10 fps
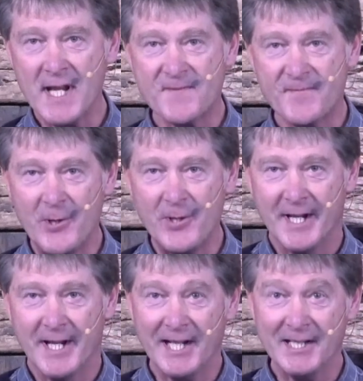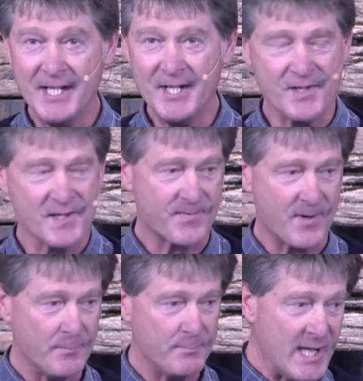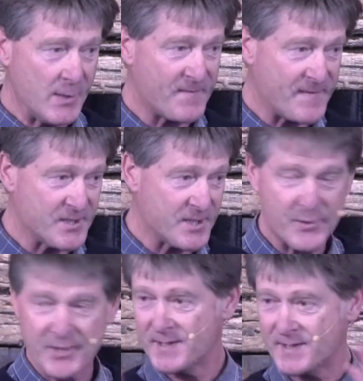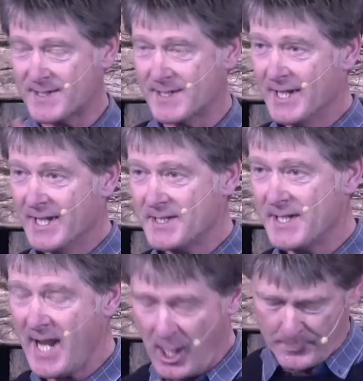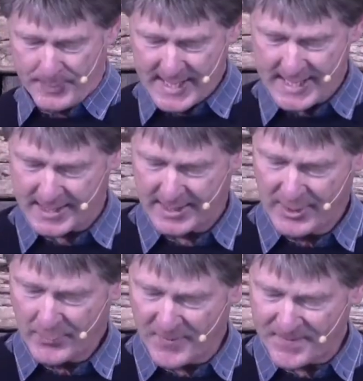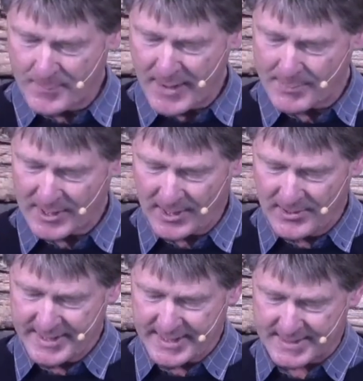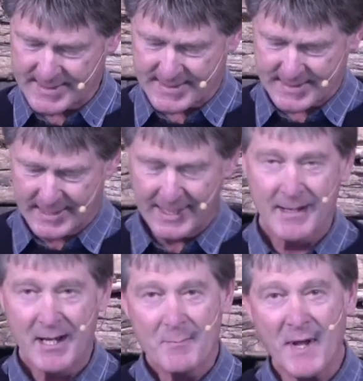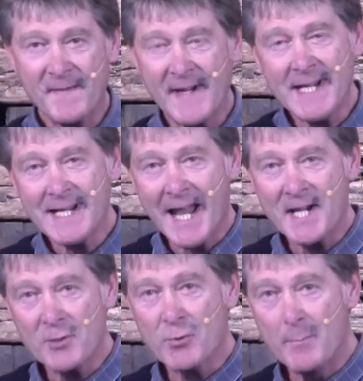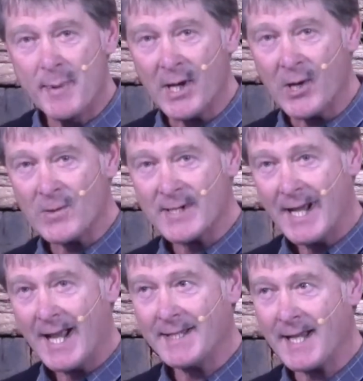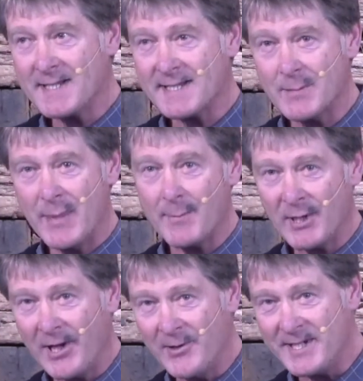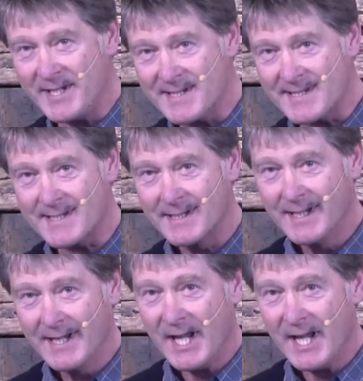transferred allegiance from being with the Egyptians to now being with the Babylonians. But then he later rebelled against the Babylonians